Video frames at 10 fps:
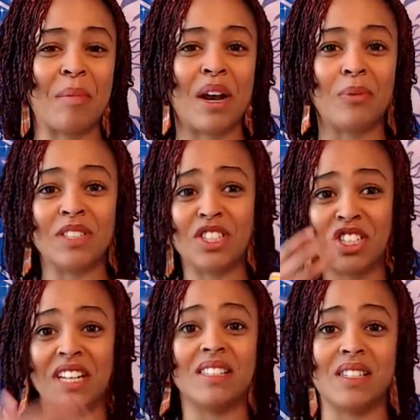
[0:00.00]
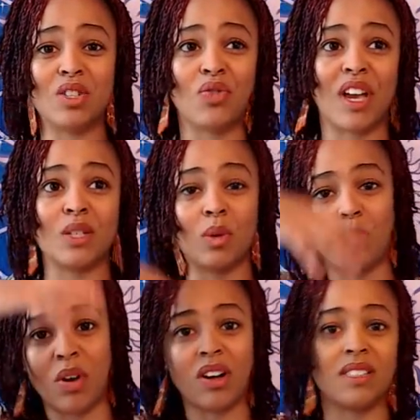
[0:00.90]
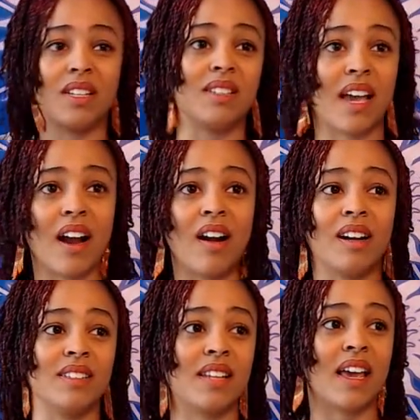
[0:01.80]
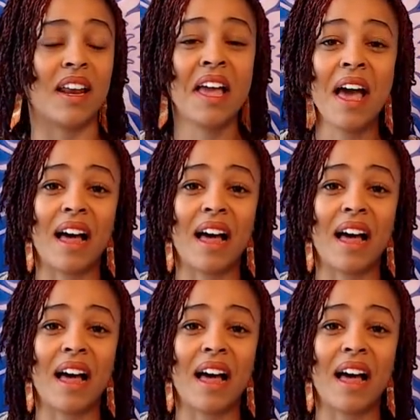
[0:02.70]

and it was Jay-Z's face with Beyonce's hair, and it said,